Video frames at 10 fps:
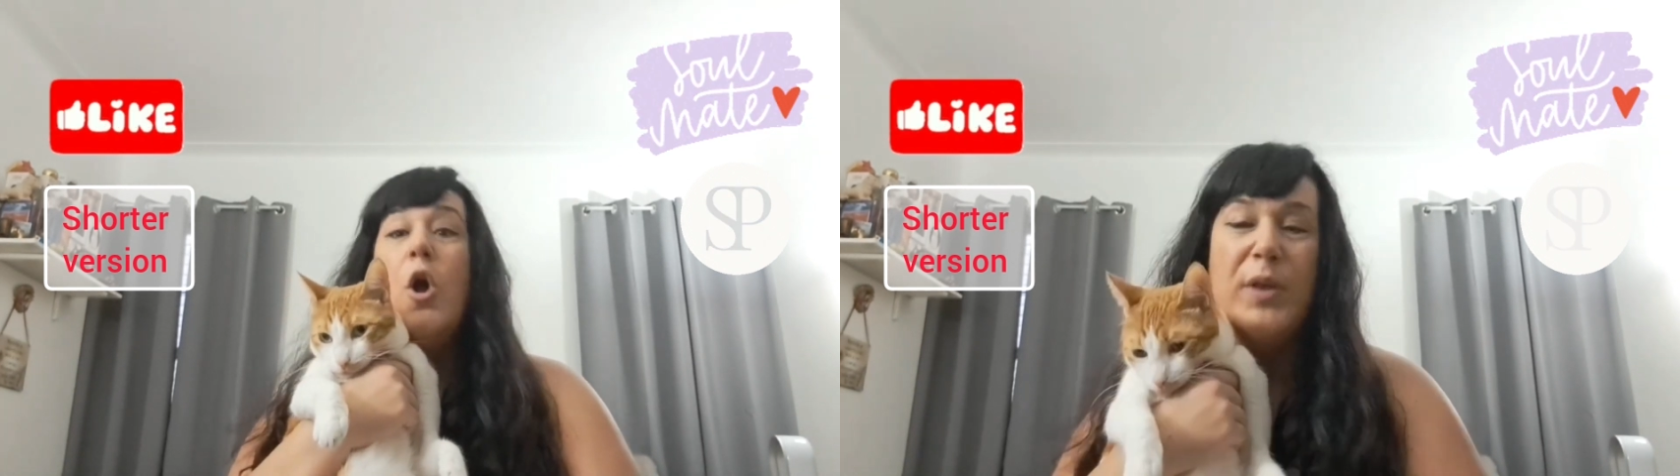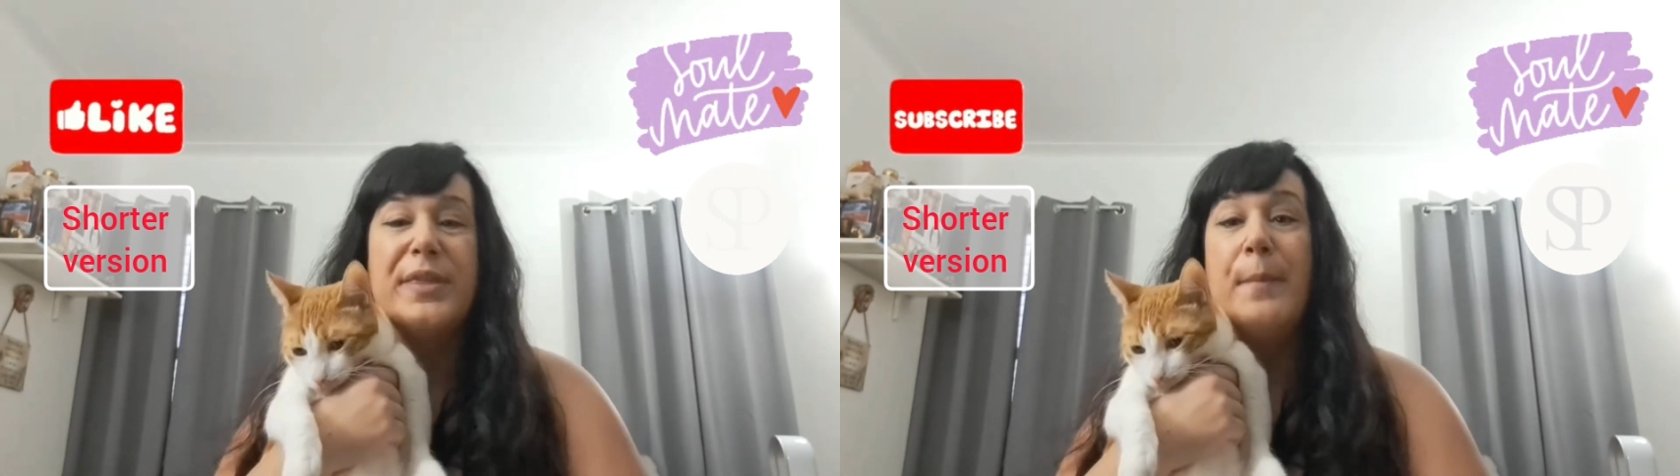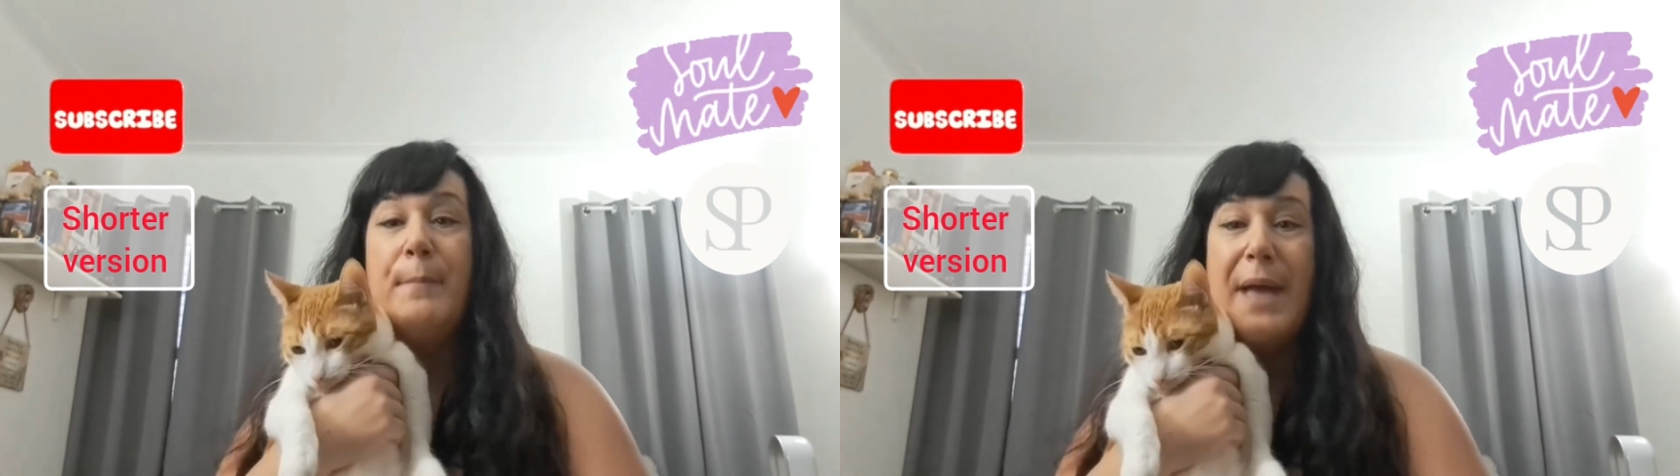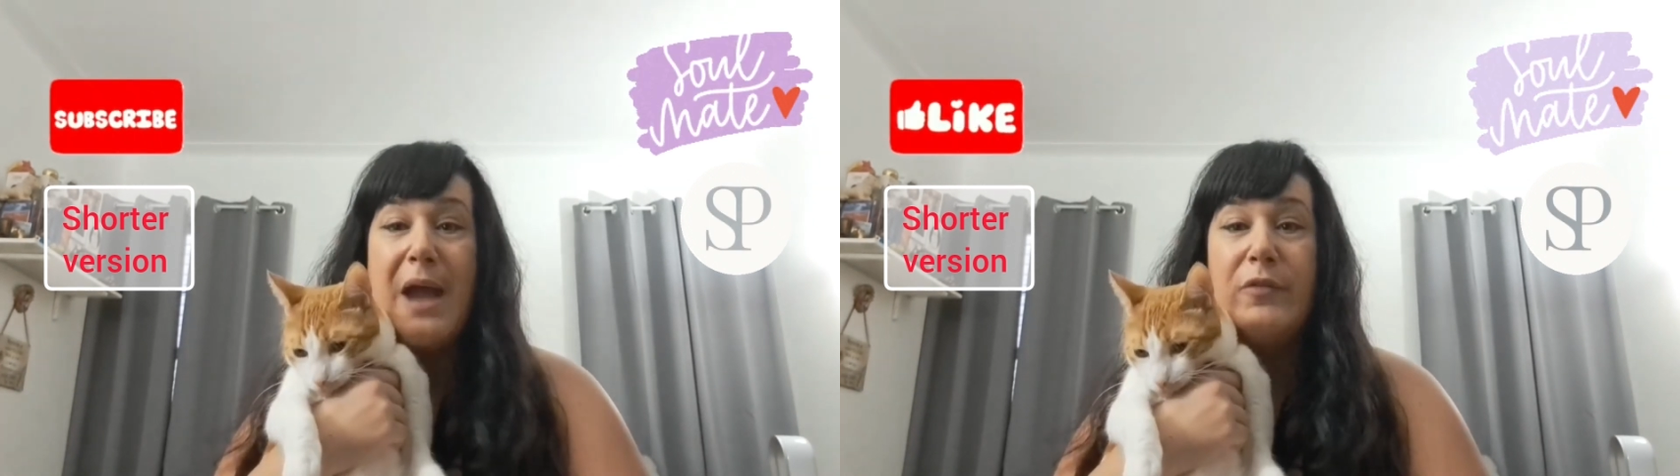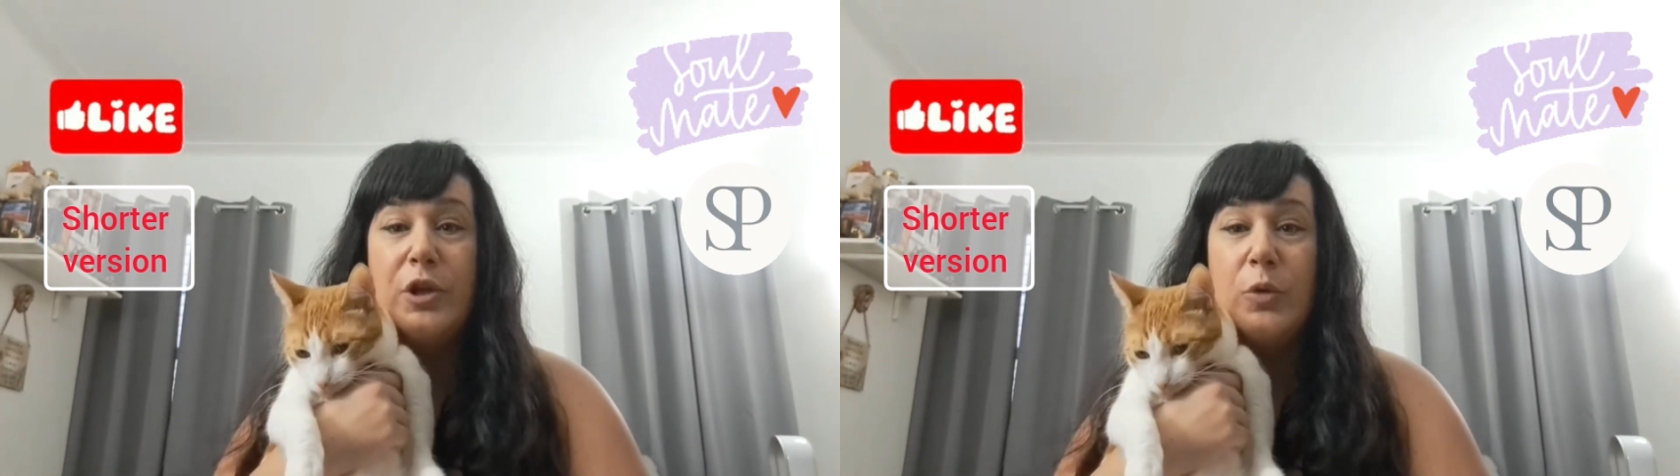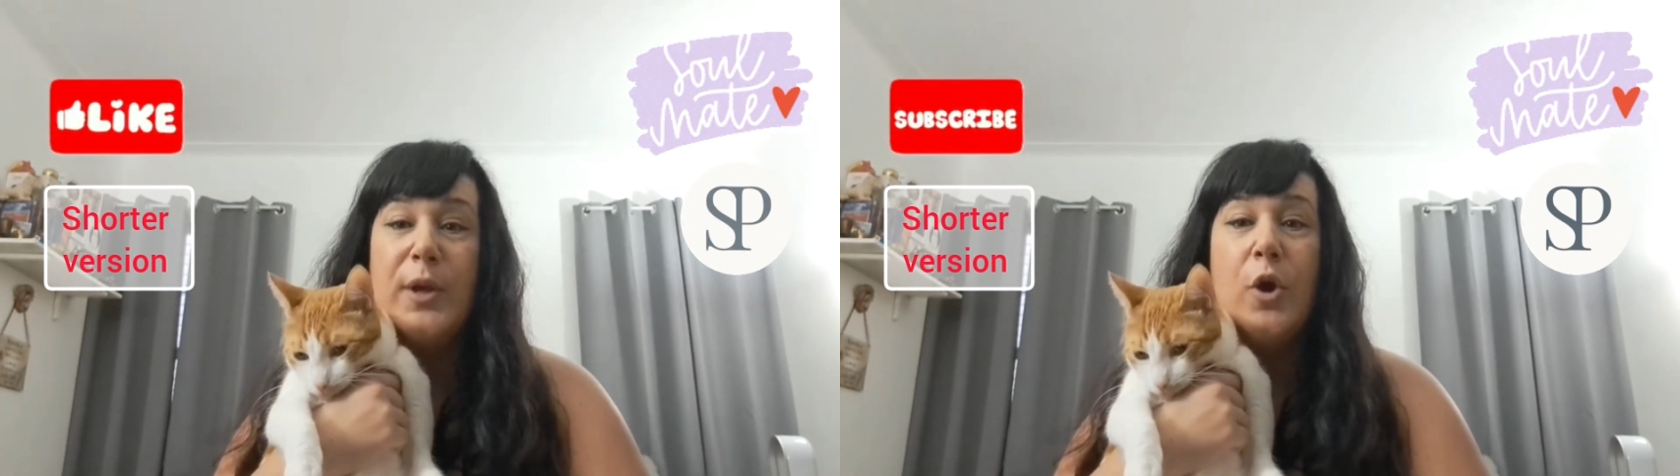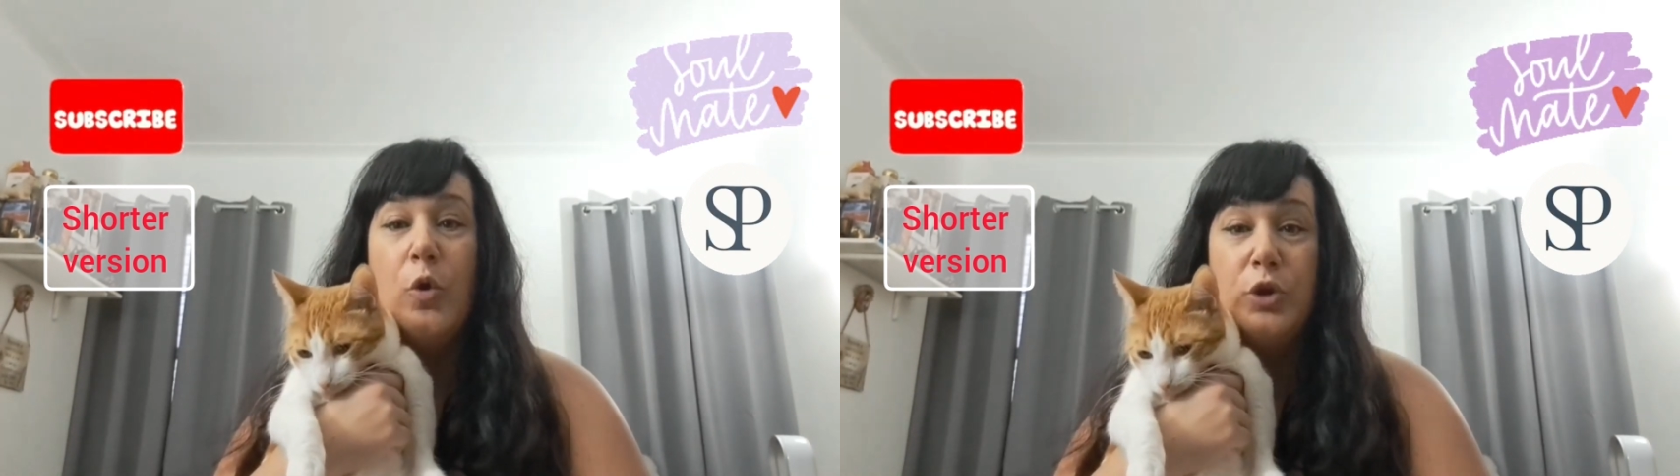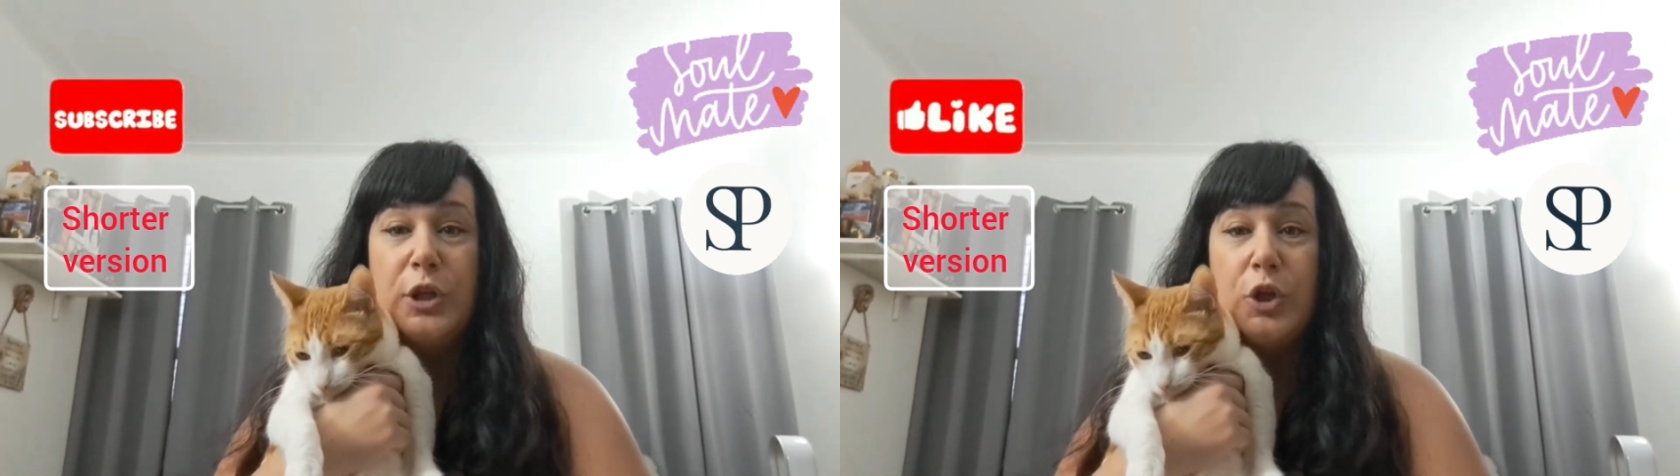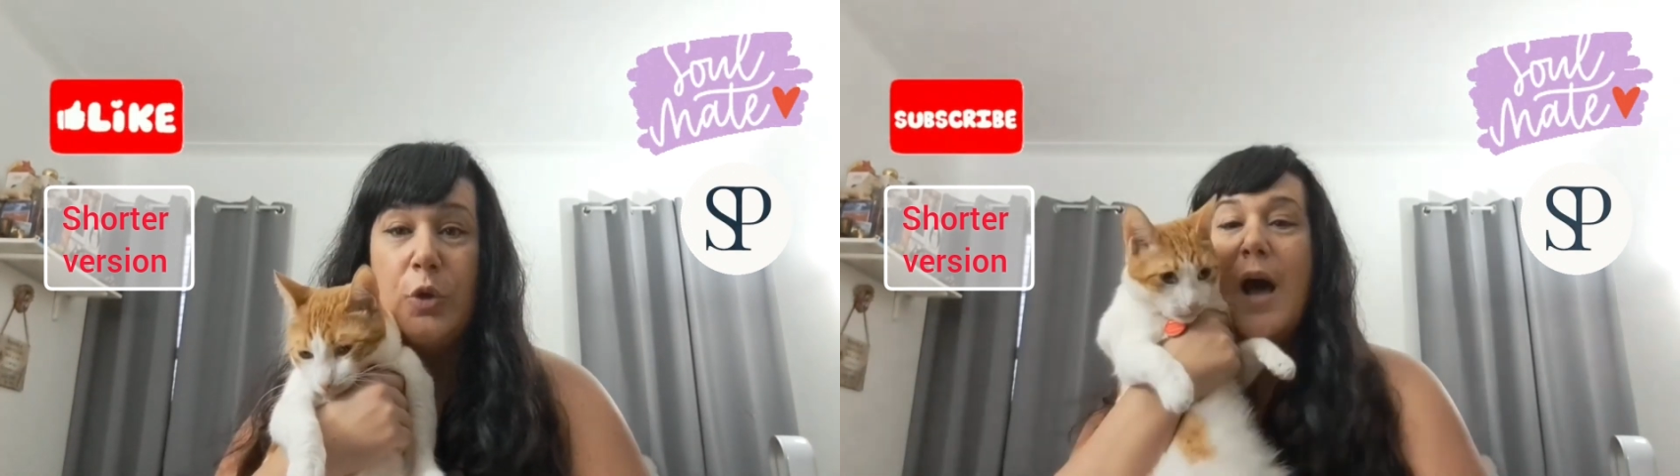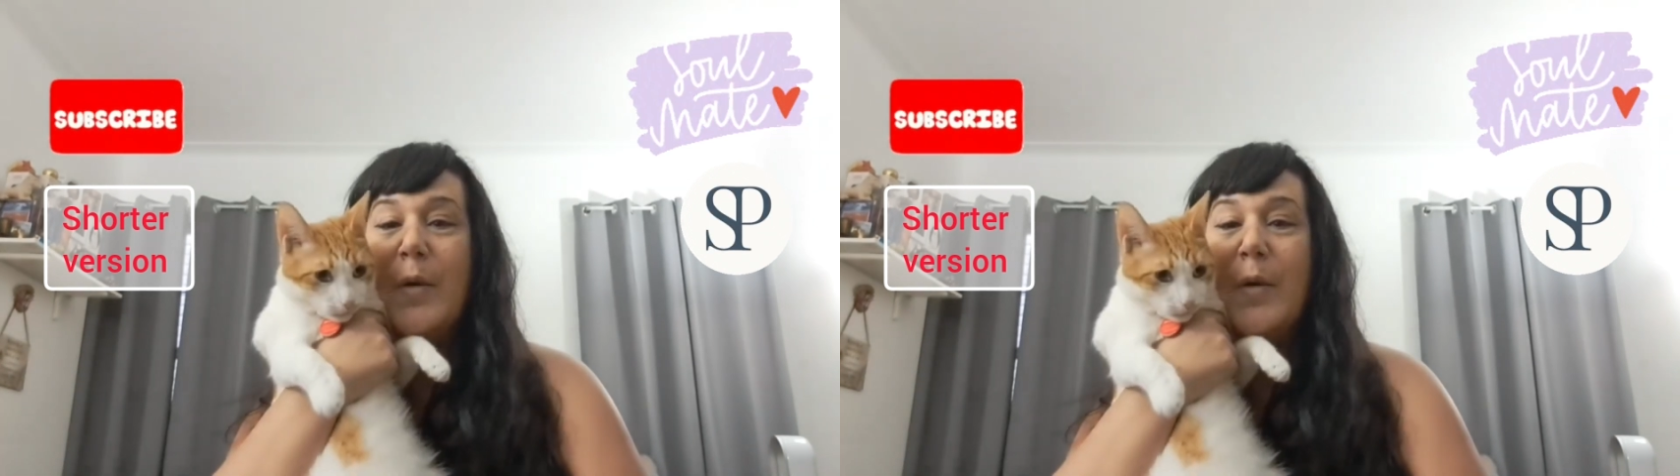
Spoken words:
wants to marry you and only you.